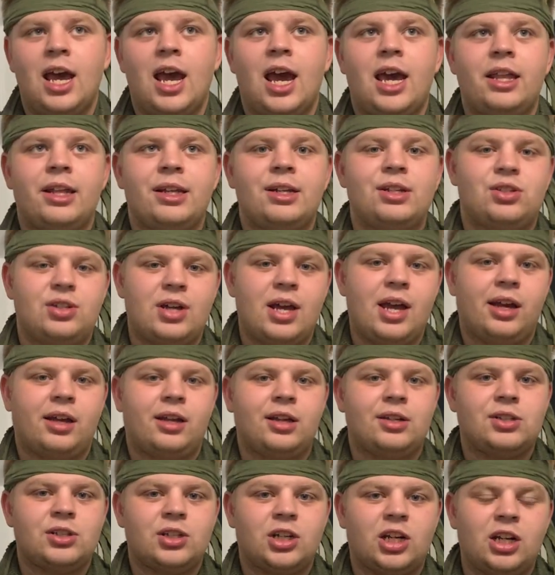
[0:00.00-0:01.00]
And then
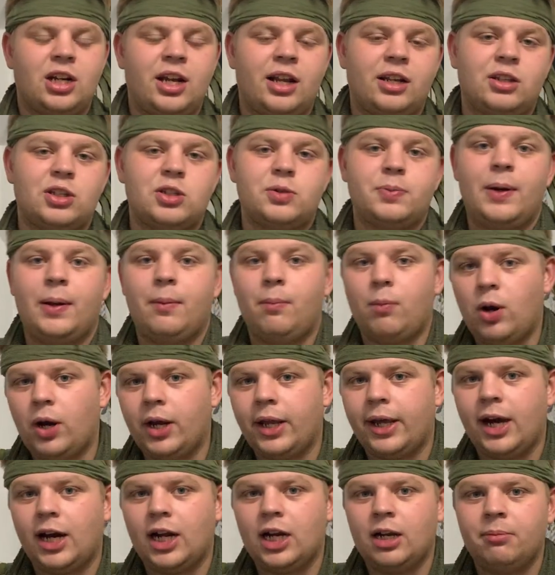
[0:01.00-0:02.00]
jackets, you're gonna have to spend
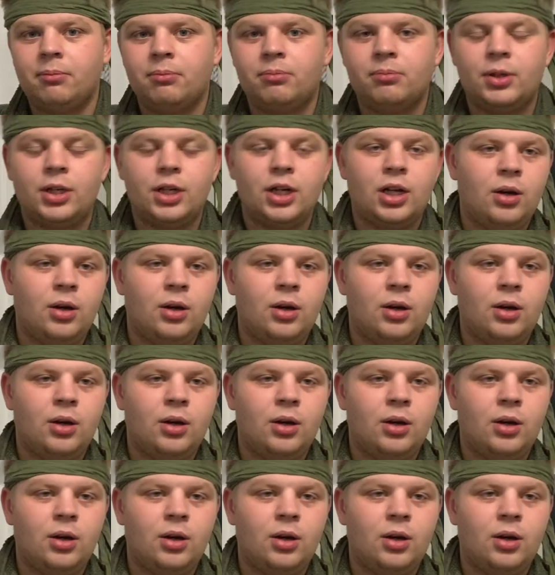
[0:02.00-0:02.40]
money on them.